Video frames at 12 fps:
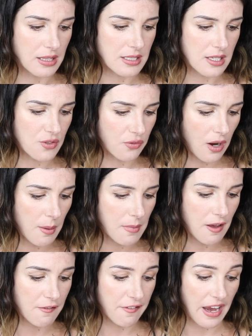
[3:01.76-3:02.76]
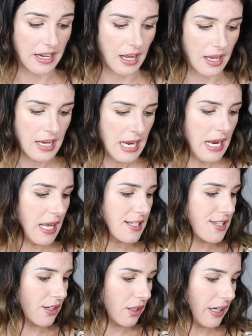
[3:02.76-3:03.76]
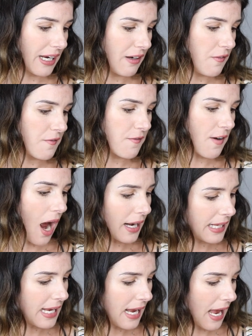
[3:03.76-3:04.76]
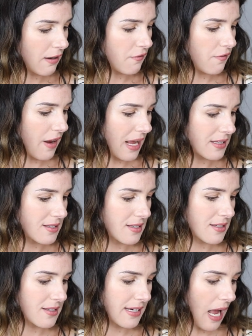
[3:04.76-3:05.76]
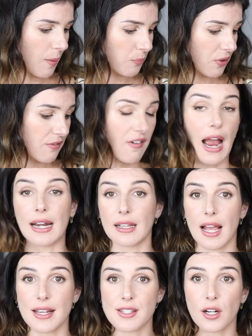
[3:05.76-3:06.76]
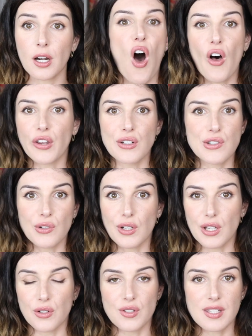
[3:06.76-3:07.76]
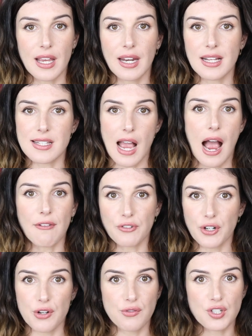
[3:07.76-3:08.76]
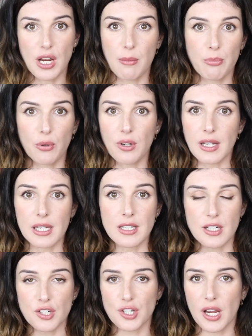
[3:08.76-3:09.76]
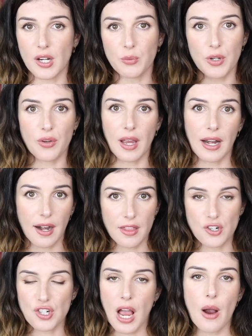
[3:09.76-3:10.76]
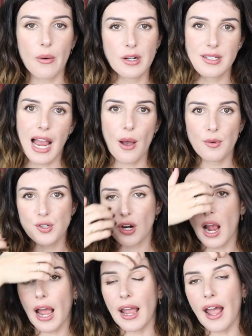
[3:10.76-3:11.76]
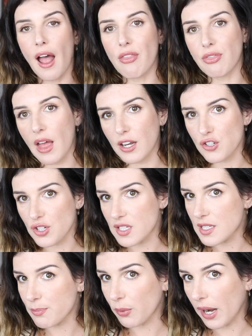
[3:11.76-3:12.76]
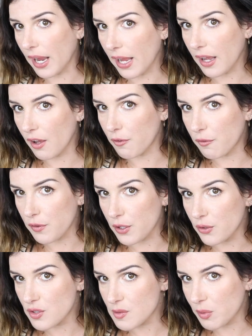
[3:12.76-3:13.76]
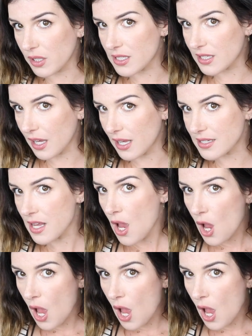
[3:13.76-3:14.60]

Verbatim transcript: and this is from Aveda. It's their Invati Advanced Scalp Revitalizer. All you do to use it is after you've shampooed and conditioned, when you get out of the shower, towel dry, and then then just spray a few spritzes